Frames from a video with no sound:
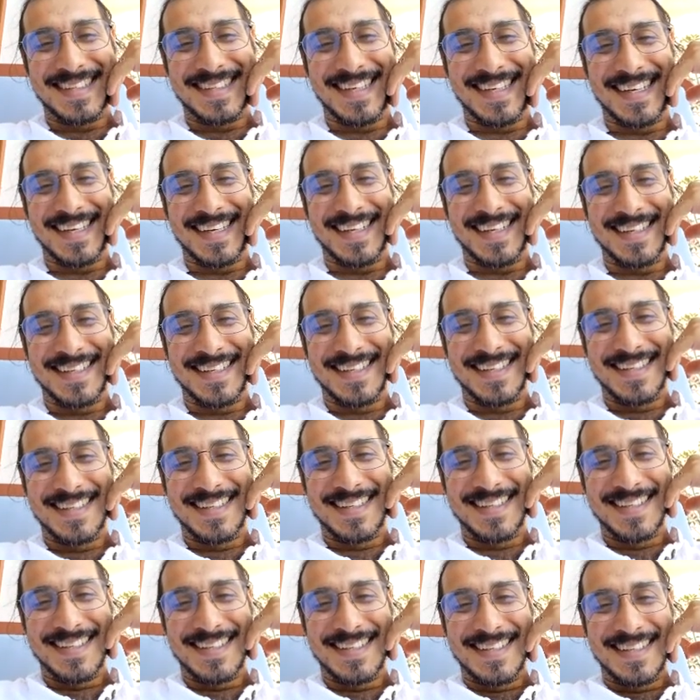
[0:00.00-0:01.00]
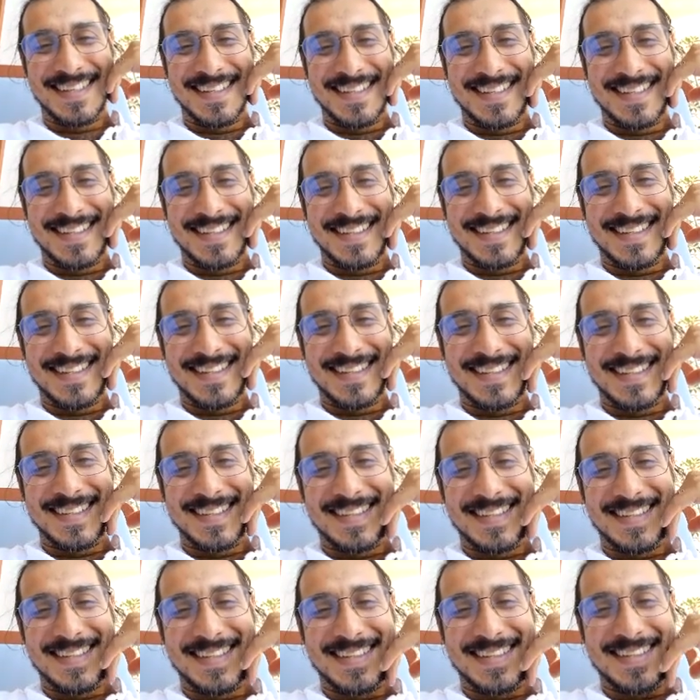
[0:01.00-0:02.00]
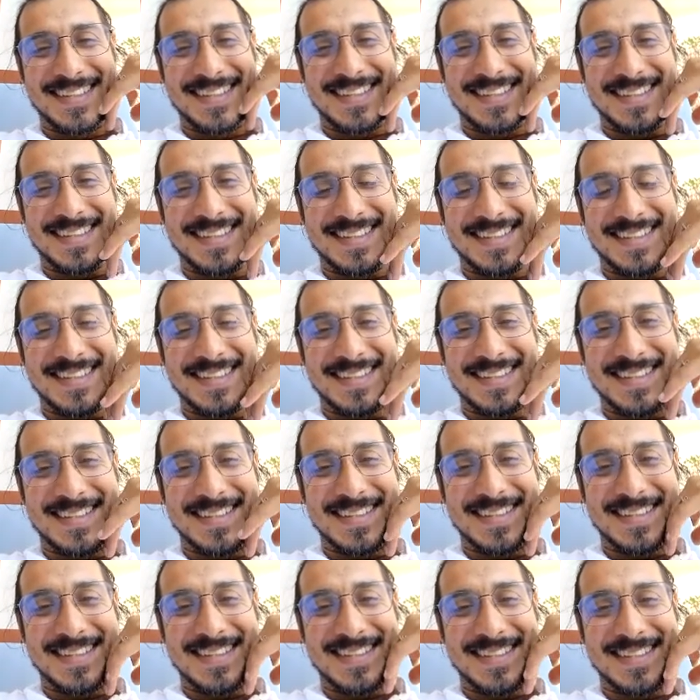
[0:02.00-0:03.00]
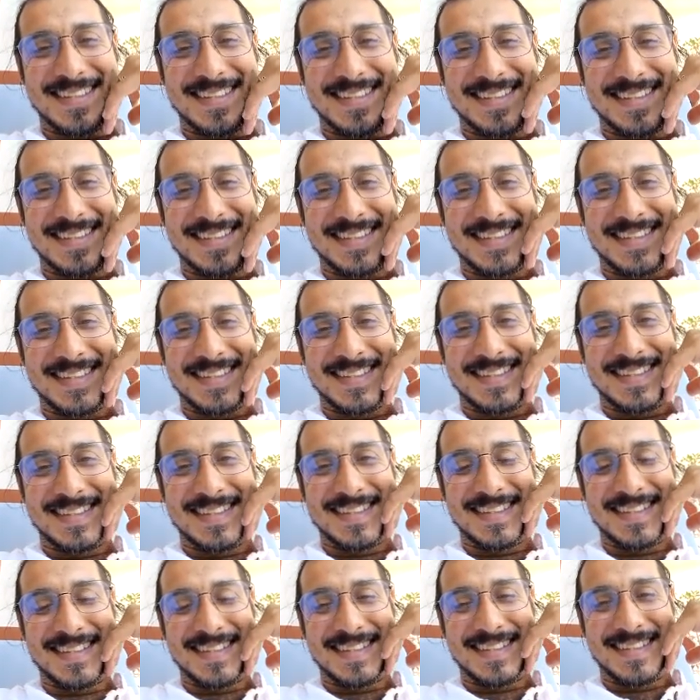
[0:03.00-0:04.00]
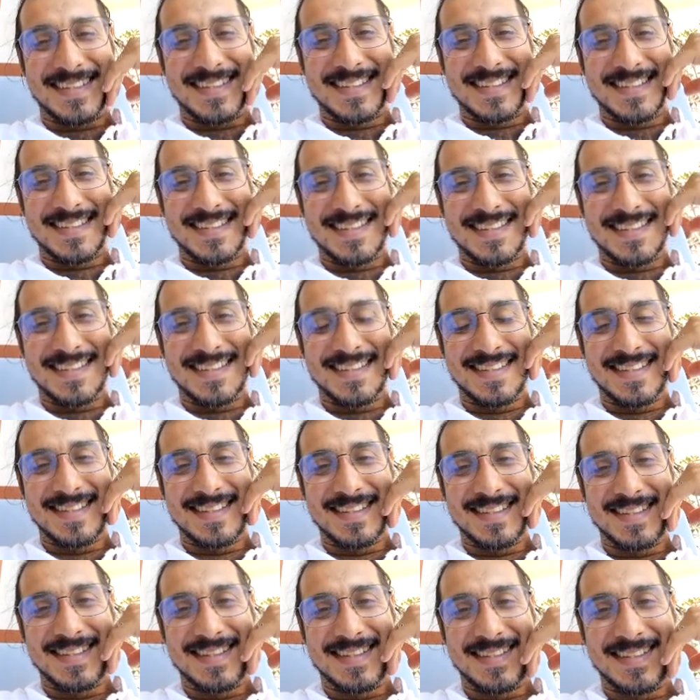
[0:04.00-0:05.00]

The person shown says nothing.